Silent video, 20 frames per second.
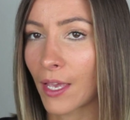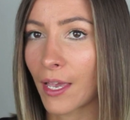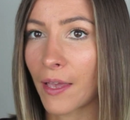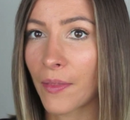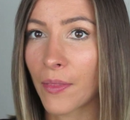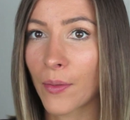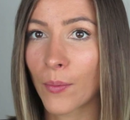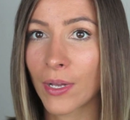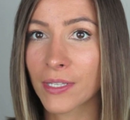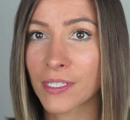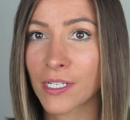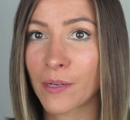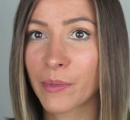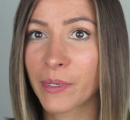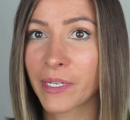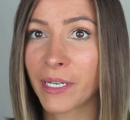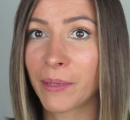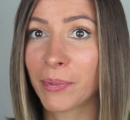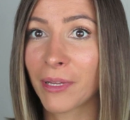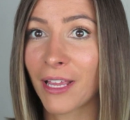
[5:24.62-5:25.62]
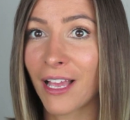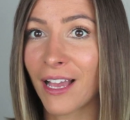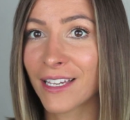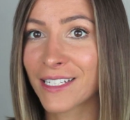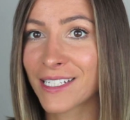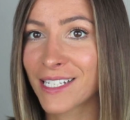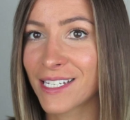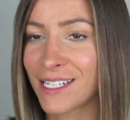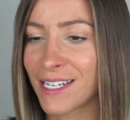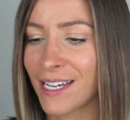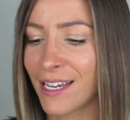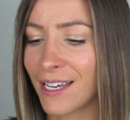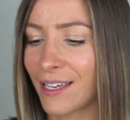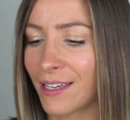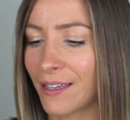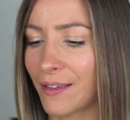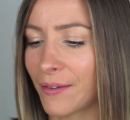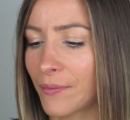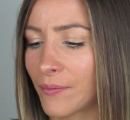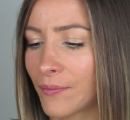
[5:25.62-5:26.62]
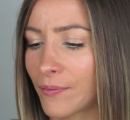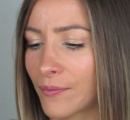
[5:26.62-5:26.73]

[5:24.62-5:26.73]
and the ones I'll be applying today.